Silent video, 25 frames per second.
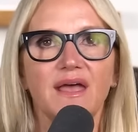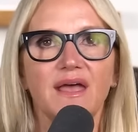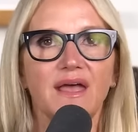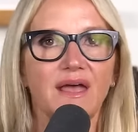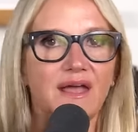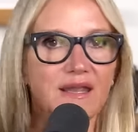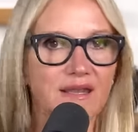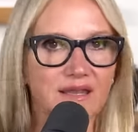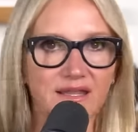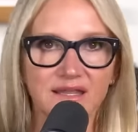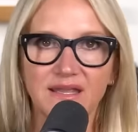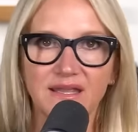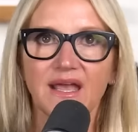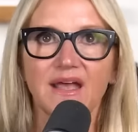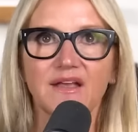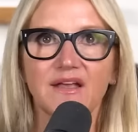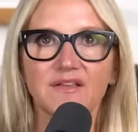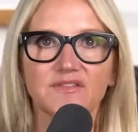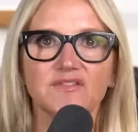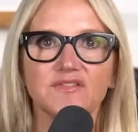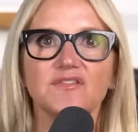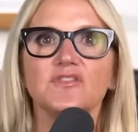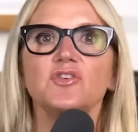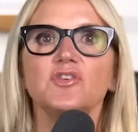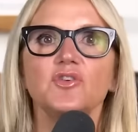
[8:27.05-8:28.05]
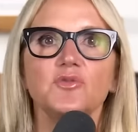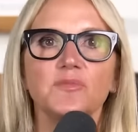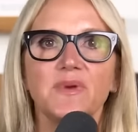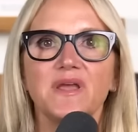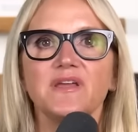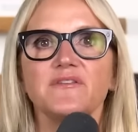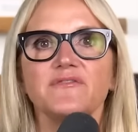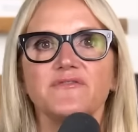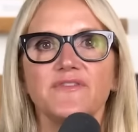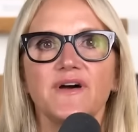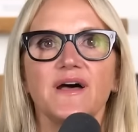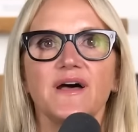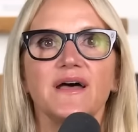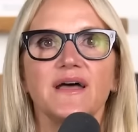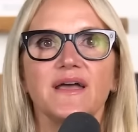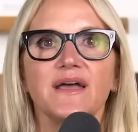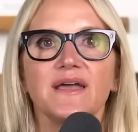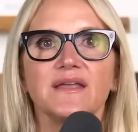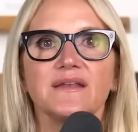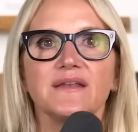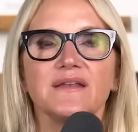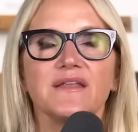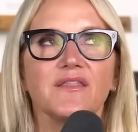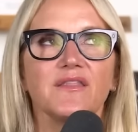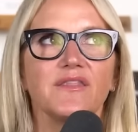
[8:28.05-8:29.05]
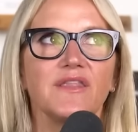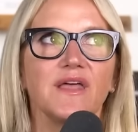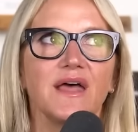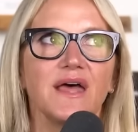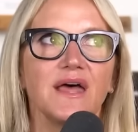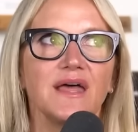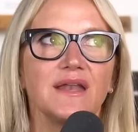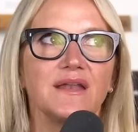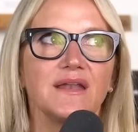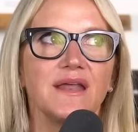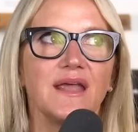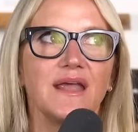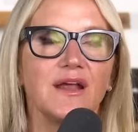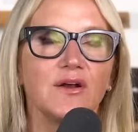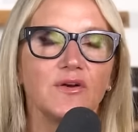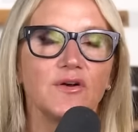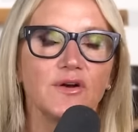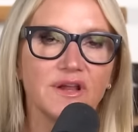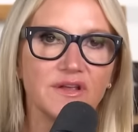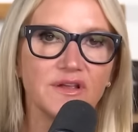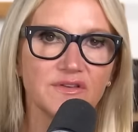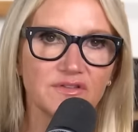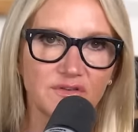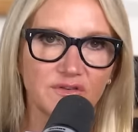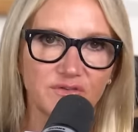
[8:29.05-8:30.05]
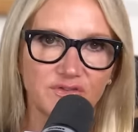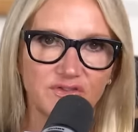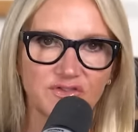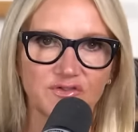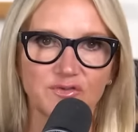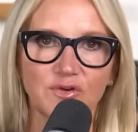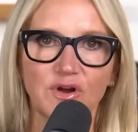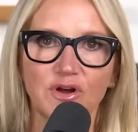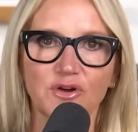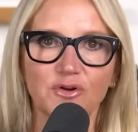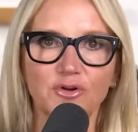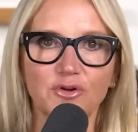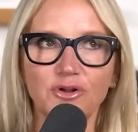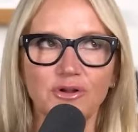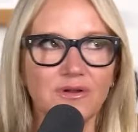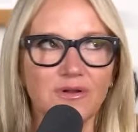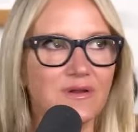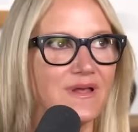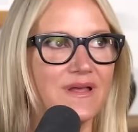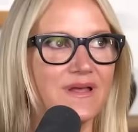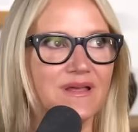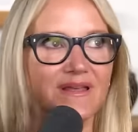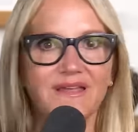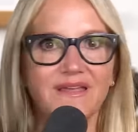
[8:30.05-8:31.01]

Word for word: And yes, you may find that areas of struggle